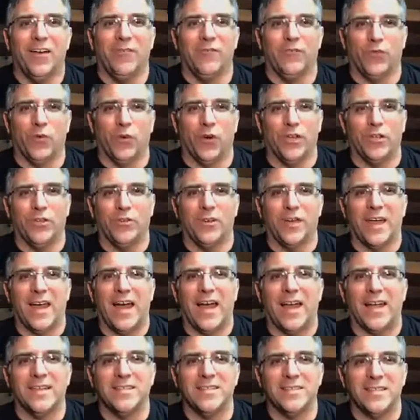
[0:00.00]
for you
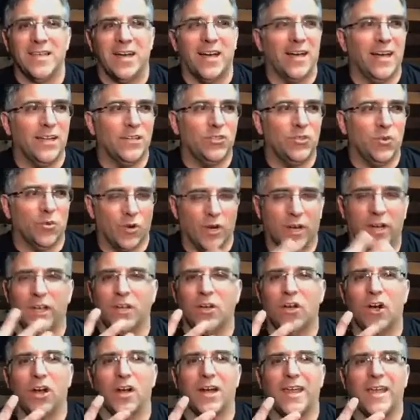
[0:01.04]
guys during
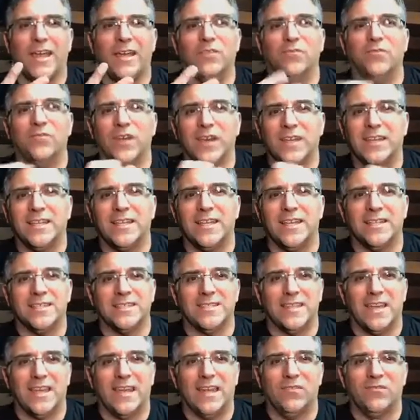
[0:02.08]
our
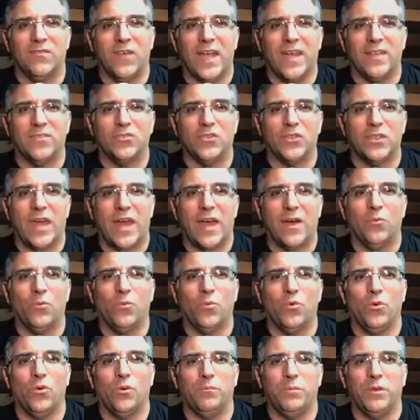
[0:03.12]
Invictus event that
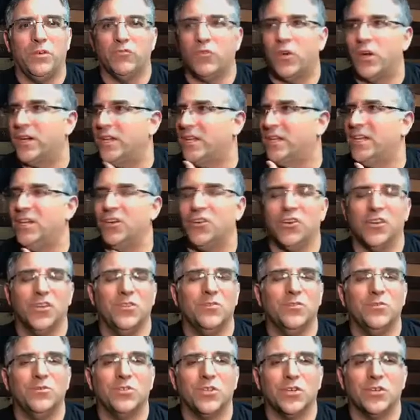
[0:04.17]
we'll be running here in
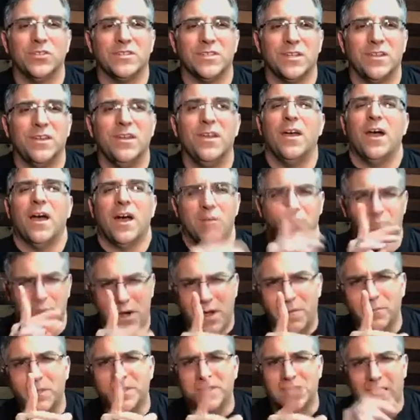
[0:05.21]
New Jersey. I
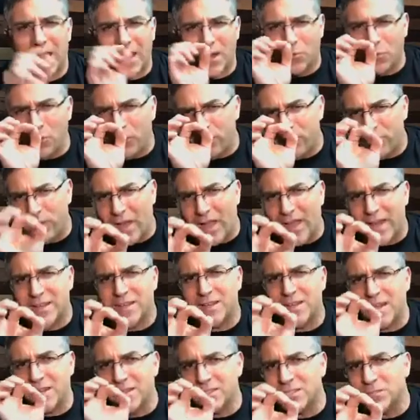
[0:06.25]
promise I will
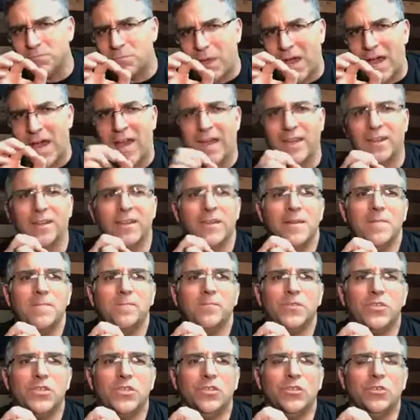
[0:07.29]
find a spot
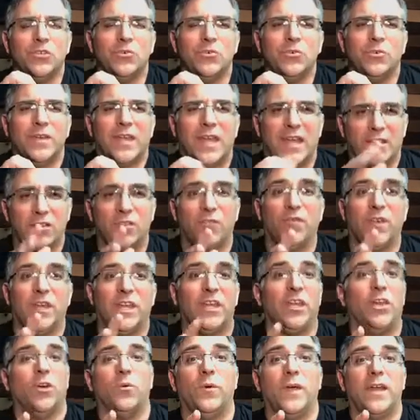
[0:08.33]
to get the
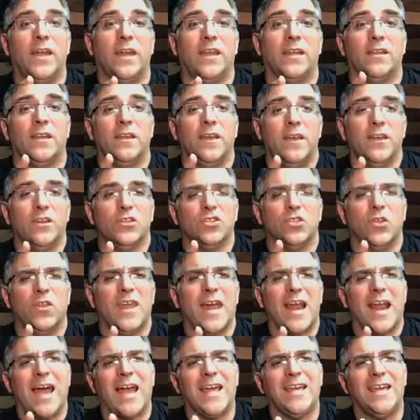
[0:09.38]
video in so
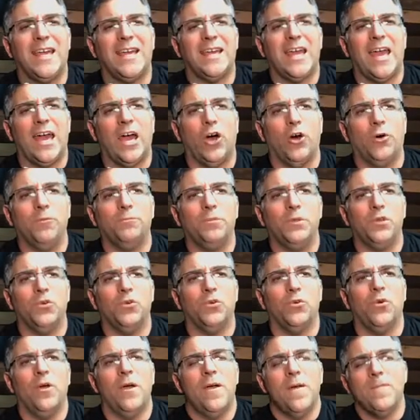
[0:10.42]
that I can help
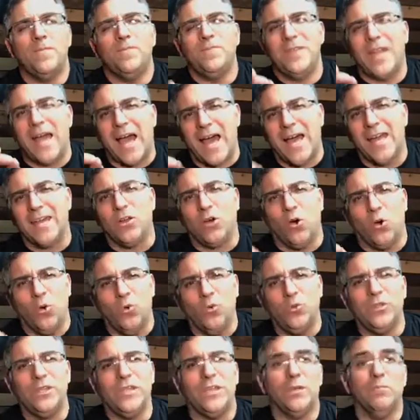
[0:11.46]
you not
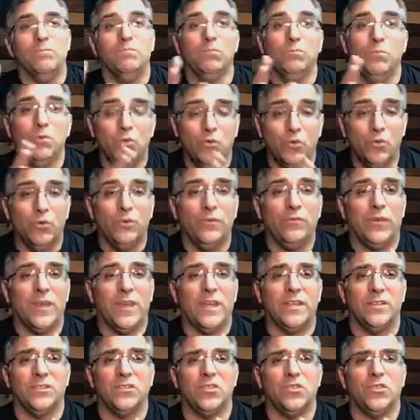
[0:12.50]
only move
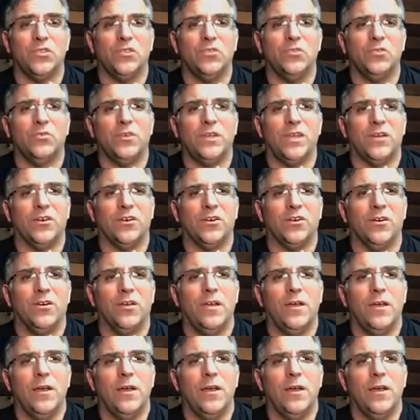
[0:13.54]
into the new year,